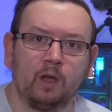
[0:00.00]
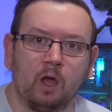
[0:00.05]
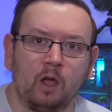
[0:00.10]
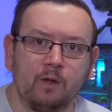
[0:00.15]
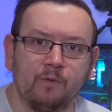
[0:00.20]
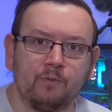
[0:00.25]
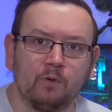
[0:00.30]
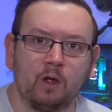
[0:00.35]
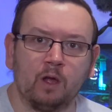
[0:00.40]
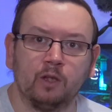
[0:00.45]

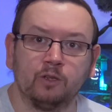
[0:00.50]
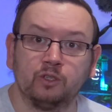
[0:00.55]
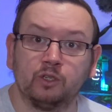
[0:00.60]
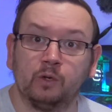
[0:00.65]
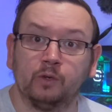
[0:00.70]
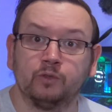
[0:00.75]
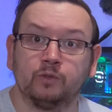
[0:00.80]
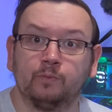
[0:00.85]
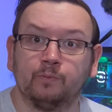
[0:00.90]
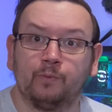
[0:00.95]
over a
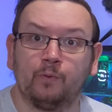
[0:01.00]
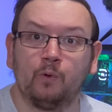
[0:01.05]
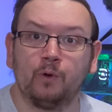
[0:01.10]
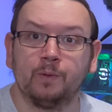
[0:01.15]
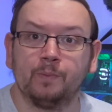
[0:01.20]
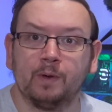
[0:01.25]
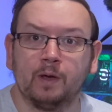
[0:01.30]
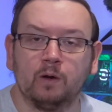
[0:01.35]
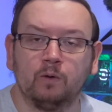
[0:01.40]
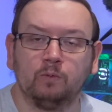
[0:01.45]

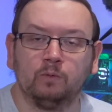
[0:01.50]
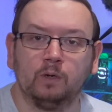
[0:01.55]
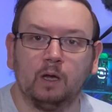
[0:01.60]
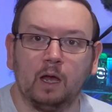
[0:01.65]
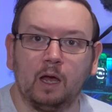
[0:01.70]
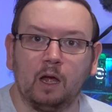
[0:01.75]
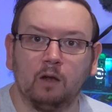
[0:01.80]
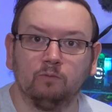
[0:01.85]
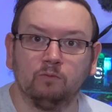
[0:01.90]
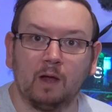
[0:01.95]

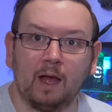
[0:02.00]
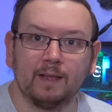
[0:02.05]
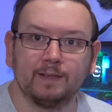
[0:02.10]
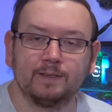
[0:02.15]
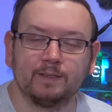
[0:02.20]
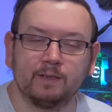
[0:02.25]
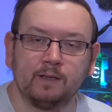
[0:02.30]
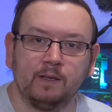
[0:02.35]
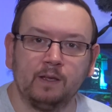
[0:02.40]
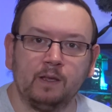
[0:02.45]
240mm RAD,
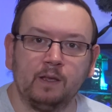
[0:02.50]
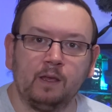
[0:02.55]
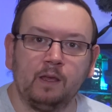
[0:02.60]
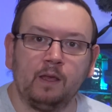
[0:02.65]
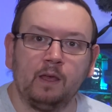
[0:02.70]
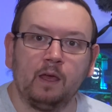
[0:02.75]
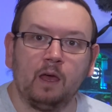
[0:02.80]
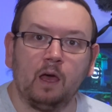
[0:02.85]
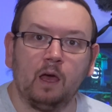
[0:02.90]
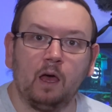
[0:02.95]

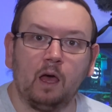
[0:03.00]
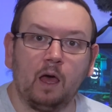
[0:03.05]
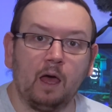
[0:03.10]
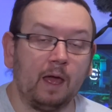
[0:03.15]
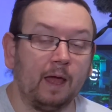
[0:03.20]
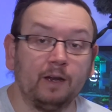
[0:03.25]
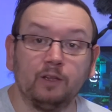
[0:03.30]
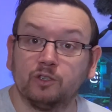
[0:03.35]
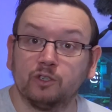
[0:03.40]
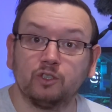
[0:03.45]

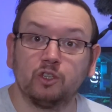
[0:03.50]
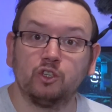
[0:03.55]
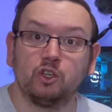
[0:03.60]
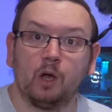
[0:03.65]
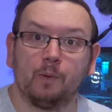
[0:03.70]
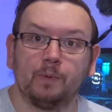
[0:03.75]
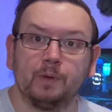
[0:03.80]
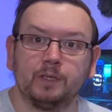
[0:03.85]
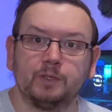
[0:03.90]
and it does the job.